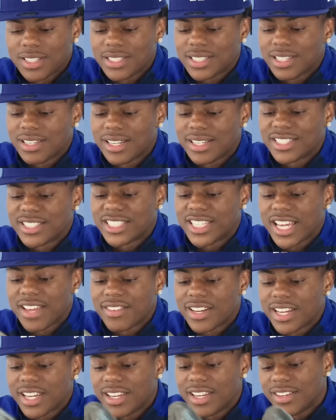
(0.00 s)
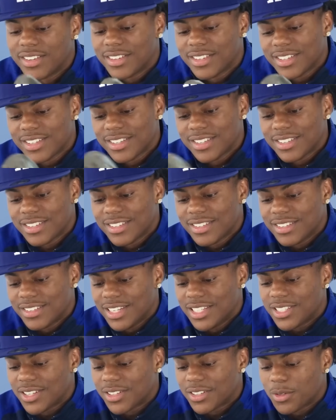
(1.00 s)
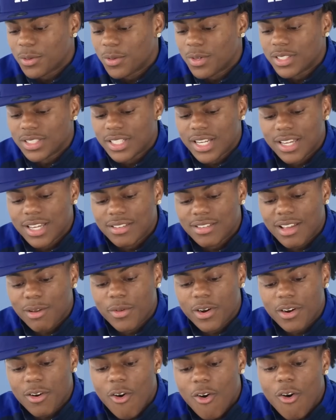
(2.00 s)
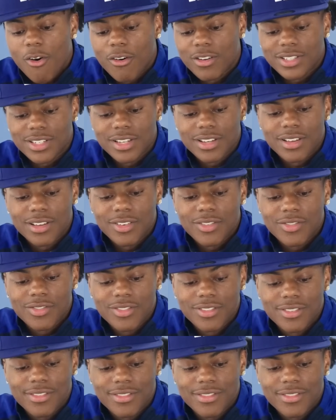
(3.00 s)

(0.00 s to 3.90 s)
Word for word: probably seen like seven, eight. These like the ones that I wear all the time.